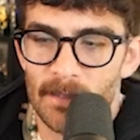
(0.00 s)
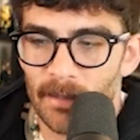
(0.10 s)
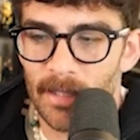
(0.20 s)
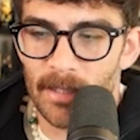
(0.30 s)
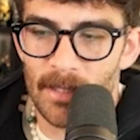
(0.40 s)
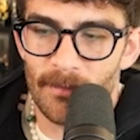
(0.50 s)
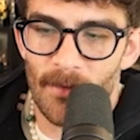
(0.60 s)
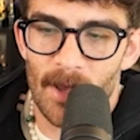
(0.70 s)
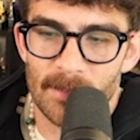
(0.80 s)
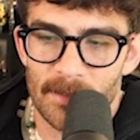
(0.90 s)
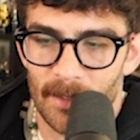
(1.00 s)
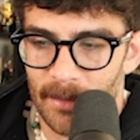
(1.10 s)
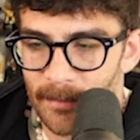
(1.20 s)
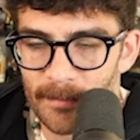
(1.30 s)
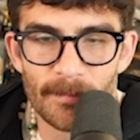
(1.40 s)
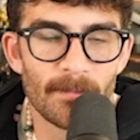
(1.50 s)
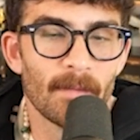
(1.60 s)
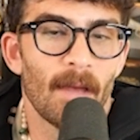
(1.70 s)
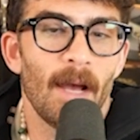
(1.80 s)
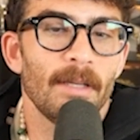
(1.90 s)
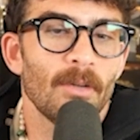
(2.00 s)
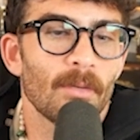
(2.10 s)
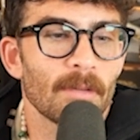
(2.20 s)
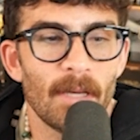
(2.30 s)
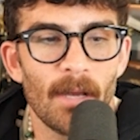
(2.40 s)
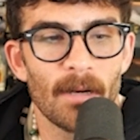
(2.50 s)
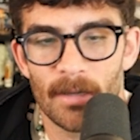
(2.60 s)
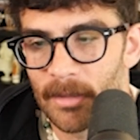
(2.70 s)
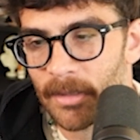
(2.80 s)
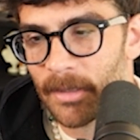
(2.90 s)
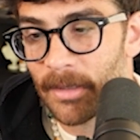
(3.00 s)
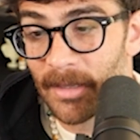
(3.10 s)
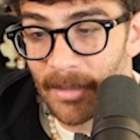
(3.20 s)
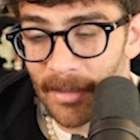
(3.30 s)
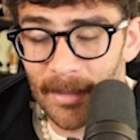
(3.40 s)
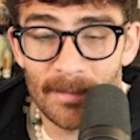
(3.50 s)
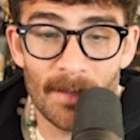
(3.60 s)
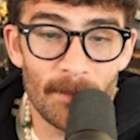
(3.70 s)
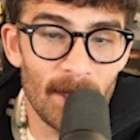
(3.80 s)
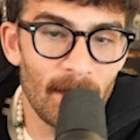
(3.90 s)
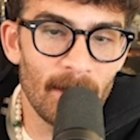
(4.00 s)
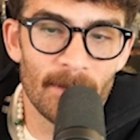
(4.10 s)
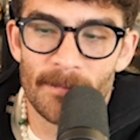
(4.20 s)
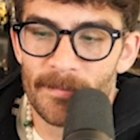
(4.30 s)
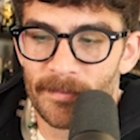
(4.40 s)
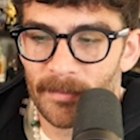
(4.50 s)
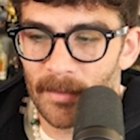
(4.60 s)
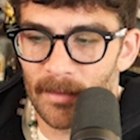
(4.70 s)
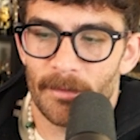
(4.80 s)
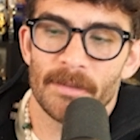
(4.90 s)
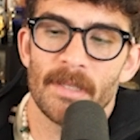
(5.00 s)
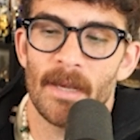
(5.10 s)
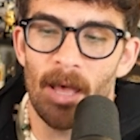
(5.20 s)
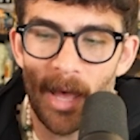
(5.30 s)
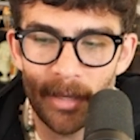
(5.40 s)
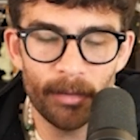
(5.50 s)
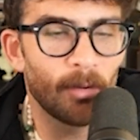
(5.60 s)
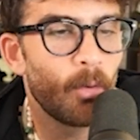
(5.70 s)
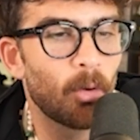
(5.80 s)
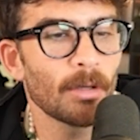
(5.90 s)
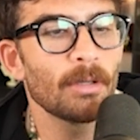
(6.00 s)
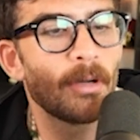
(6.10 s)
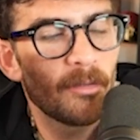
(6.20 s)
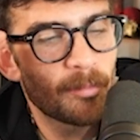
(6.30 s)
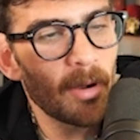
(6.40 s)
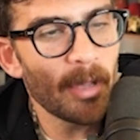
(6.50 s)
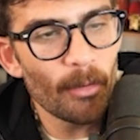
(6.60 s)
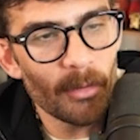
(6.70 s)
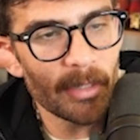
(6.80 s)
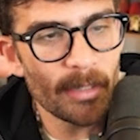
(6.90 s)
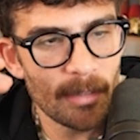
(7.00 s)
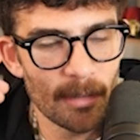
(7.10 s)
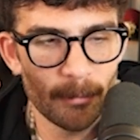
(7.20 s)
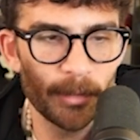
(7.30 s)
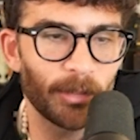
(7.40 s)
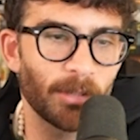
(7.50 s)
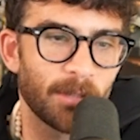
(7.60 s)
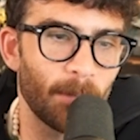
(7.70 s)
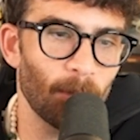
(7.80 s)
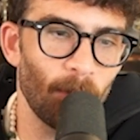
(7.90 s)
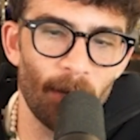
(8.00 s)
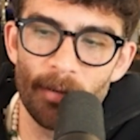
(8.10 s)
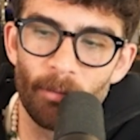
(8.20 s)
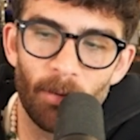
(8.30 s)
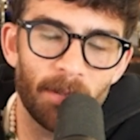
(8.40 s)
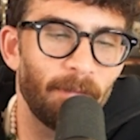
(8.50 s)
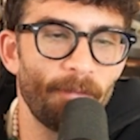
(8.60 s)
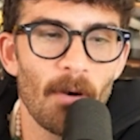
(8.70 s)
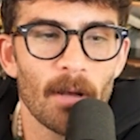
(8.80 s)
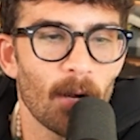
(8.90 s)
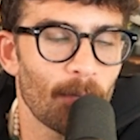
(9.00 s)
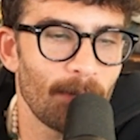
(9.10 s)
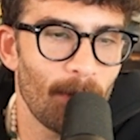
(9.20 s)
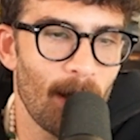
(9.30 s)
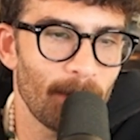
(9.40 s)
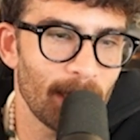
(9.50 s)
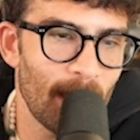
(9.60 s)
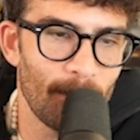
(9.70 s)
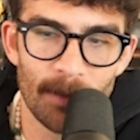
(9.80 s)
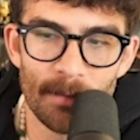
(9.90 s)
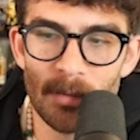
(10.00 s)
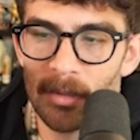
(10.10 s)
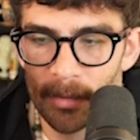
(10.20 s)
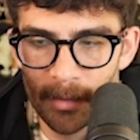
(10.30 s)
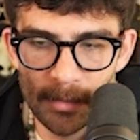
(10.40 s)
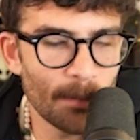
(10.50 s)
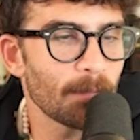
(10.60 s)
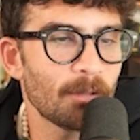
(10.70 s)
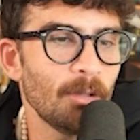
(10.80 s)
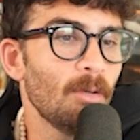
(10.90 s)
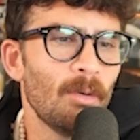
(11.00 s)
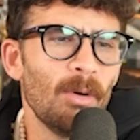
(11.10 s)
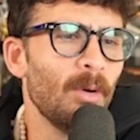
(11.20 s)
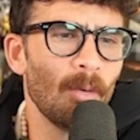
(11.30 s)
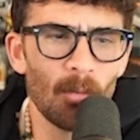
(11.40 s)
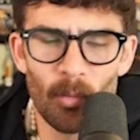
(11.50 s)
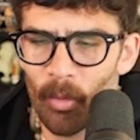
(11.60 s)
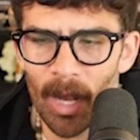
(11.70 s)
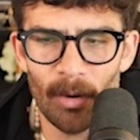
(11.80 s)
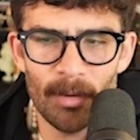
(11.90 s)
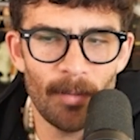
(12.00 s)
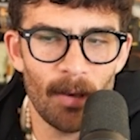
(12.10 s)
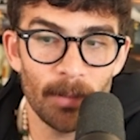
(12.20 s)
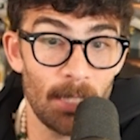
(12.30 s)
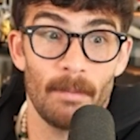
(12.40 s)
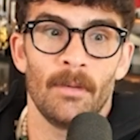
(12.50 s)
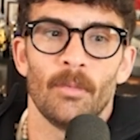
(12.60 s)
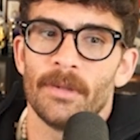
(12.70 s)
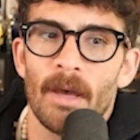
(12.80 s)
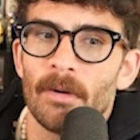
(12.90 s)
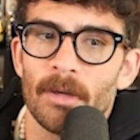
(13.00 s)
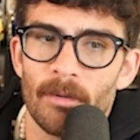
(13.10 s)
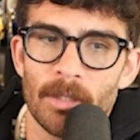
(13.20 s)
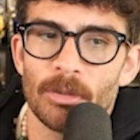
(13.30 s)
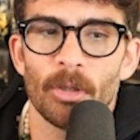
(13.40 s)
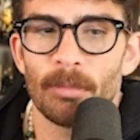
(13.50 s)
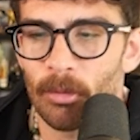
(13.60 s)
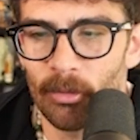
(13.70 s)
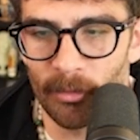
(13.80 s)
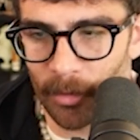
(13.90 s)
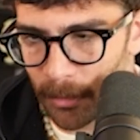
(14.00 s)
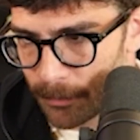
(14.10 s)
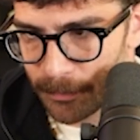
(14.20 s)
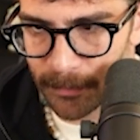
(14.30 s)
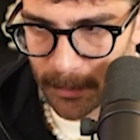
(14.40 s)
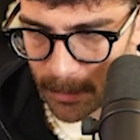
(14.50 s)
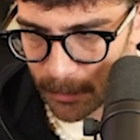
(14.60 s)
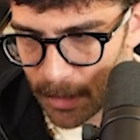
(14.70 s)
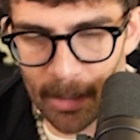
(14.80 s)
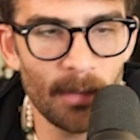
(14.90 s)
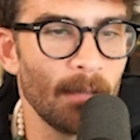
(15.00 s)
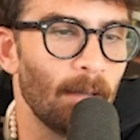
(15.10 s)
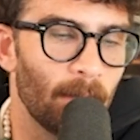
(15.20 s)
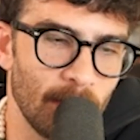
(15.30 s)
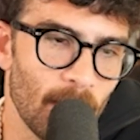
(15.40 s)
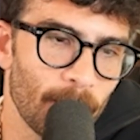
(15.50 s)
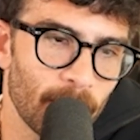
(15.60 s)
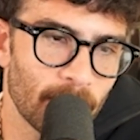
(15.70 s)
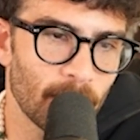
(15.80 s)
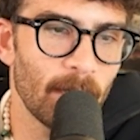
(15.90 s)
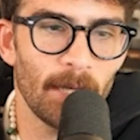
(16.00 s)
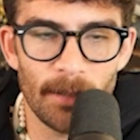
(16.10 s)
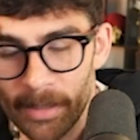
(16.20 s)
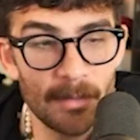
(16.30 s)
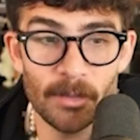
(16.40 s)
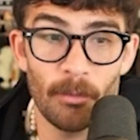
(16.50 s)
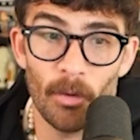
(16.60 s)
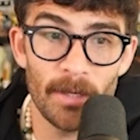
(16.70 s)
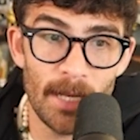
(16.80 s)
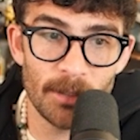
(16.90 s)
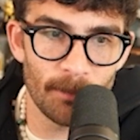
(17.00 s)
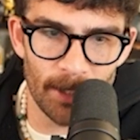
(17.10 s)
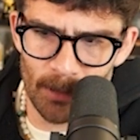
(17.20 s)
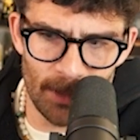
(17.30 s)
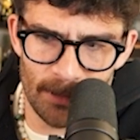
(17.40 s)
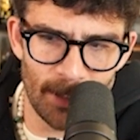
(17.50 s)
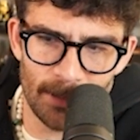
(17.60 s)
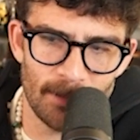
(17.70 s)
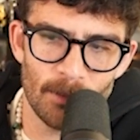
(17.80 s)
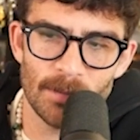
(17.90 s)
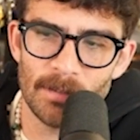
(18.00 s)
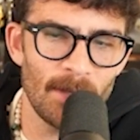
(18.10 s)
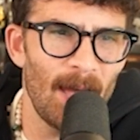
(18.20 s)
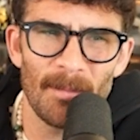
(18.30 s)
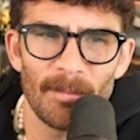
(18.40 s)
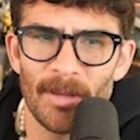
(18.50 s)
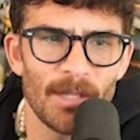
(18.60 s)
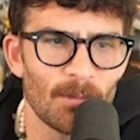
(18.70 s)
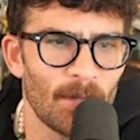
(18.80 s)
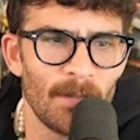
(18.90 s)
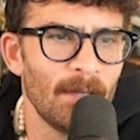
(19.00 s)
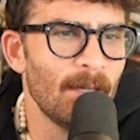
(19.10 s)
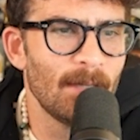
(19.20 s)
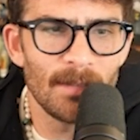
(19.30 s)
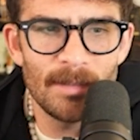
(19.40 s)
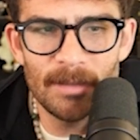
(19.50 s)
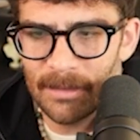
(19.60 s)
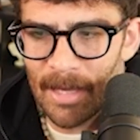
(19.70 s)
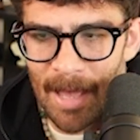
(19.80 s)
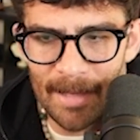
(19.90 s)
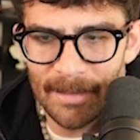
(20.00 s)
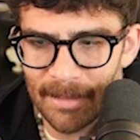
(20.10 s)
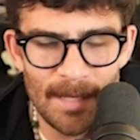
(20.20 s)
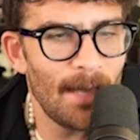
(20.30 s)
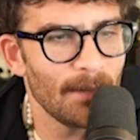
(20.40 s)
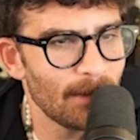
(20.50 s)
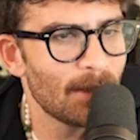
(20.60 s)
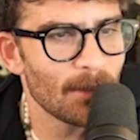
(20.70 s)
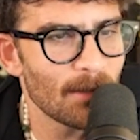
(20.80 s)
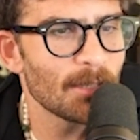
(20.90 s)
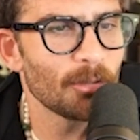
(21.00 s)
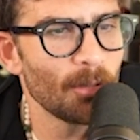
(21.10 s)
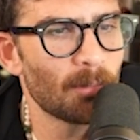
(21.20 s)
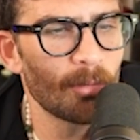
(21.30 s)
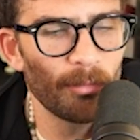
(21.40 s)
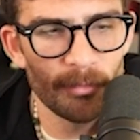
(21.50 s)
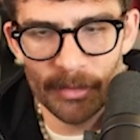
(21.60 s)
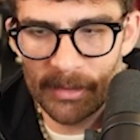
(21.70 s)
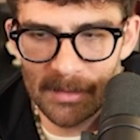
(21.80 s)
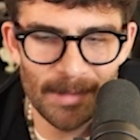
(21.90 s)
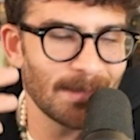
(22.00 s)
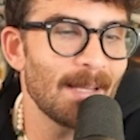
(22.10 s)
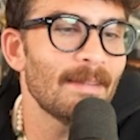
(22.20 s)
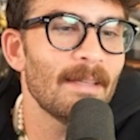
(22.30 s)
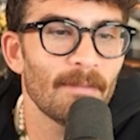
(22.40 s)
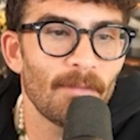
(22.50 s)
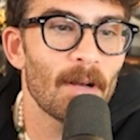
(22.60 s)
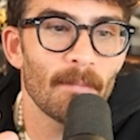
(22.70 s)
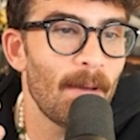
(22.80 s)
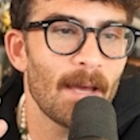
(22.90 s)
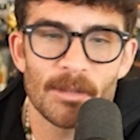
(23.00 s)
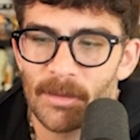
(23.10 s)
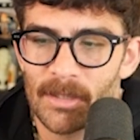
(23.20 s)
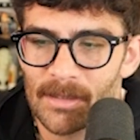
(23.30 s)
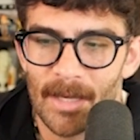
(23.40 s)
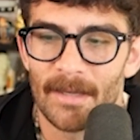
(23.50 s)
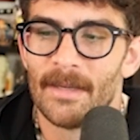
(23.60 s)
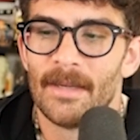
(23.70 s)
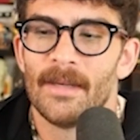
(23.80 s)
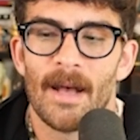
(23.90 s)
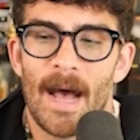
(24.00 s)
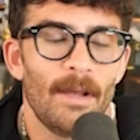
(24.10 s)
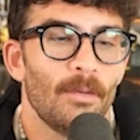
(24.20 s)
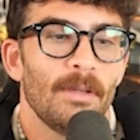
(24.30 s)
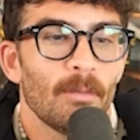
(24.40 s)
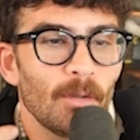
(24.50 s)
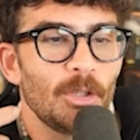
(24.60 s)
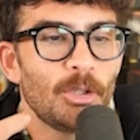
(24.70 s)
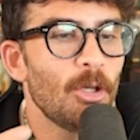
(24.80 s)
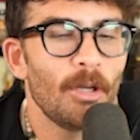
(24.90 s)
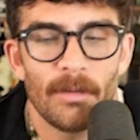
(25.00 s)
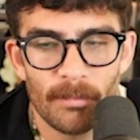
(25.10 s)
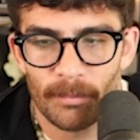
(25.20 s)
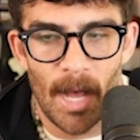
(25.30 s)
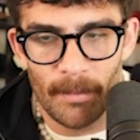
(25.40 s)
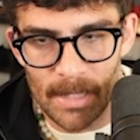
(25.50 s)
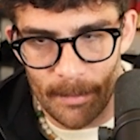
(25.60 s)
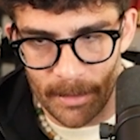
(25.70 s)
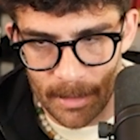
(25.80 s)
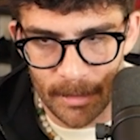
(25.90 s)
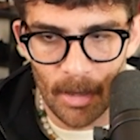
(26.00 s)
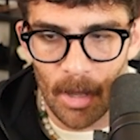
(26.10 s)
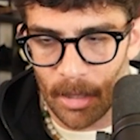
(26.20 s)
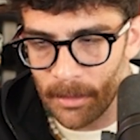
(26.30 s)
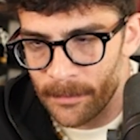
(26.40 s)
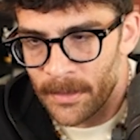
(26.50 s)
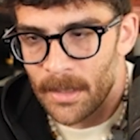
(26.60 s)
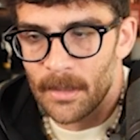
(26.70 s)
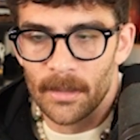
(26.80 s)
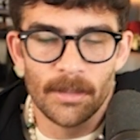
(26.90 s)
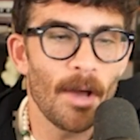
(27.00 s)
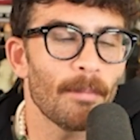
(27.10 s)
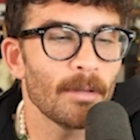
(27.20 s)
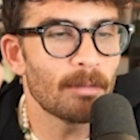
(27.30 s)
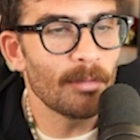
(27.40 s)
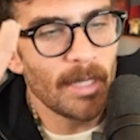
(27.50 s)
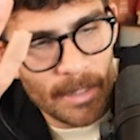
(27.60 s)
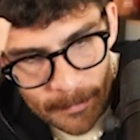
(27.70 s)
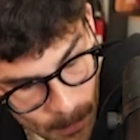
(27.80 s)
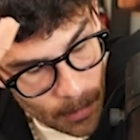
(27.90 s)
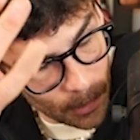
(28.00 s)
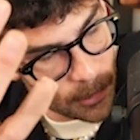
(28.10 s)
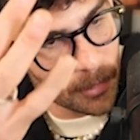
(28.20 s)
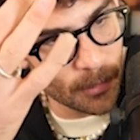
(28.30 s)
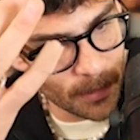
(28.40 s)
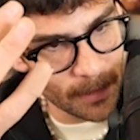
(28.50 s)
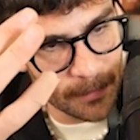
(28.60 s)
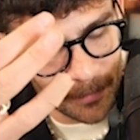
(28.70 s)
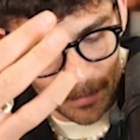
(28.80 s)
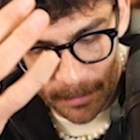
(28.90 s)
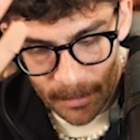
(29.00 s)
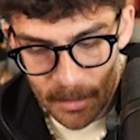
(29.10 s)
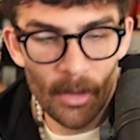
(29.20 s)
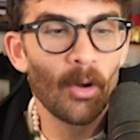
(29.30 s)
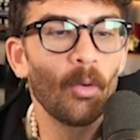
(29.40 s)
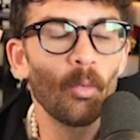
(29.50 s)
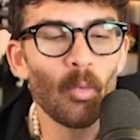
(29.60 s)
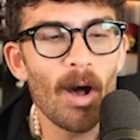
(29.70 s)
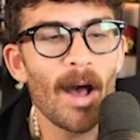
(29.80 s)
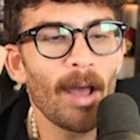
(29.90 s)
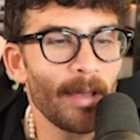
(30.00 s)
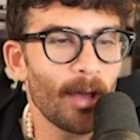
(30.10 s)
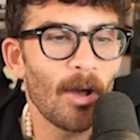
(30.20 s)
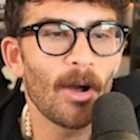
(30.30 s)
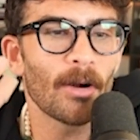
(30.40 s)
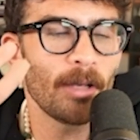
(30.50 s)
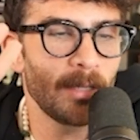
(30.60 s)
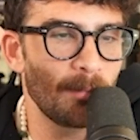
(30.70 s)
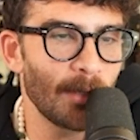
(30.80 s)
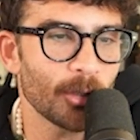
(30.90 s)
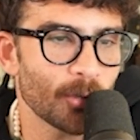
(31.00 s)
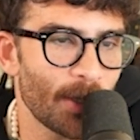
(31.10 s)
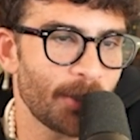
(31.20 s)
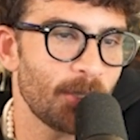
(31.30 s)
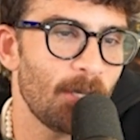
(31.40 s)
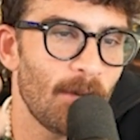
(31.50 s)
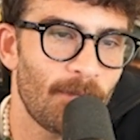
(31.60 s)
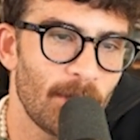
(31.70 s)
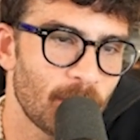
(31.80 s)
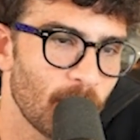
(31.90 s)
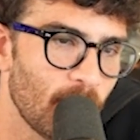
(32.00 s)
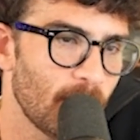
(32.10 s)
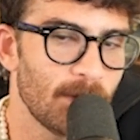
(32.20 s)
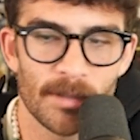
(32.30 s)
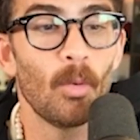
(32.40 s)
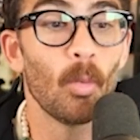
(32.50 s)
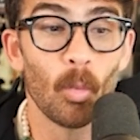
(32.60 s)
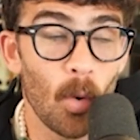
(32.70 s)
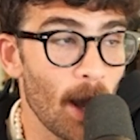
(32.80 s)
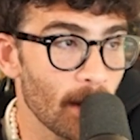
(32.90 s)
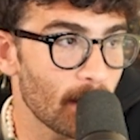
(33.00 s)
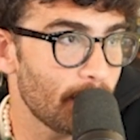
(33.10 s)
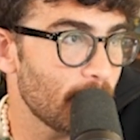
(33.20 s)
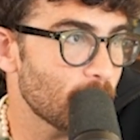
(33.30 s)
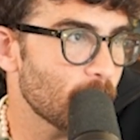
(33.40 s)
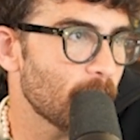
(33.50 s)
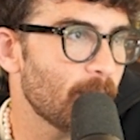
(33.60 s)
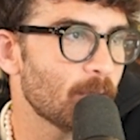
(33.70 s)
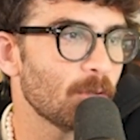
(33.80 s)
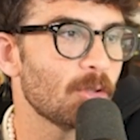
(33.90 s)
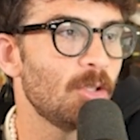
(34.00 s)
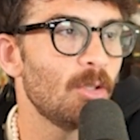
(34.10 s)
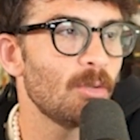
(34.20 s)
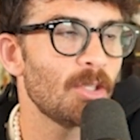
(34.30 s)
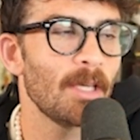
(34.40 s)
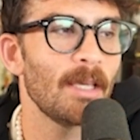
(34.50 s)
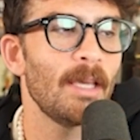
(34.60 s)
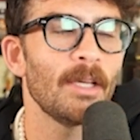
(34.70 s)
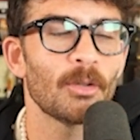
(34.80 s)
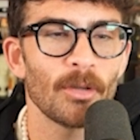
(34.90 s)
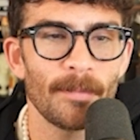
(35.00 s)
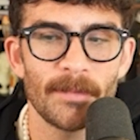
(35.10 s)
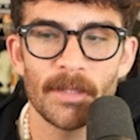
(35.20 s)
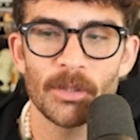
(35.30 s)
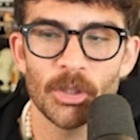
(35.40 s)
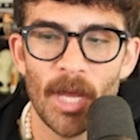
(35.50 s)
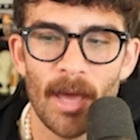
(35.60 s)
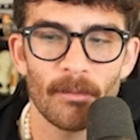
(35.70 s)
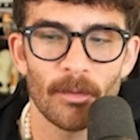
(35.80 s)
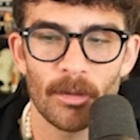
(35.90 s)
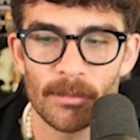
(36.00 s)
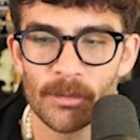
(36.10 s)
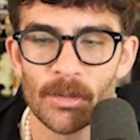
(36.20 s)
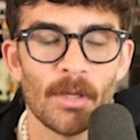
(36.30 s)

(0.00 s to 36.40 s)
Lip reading: Leaky faucet. I don't care. To me, there is a higher order of priority here, which is, number one, why the are we bombing Yemen? Number two, why are we bombing Yemen without congressional approval? Okay. Number three, is a foreign nation, by the way. Like, there was a time and place when you had to get congressional approval for these things. Not that it fucking matters, because, like, I don't think we should bomb Yemen at all. Number three, also significant. Why are administration officials using encrypted chat rooms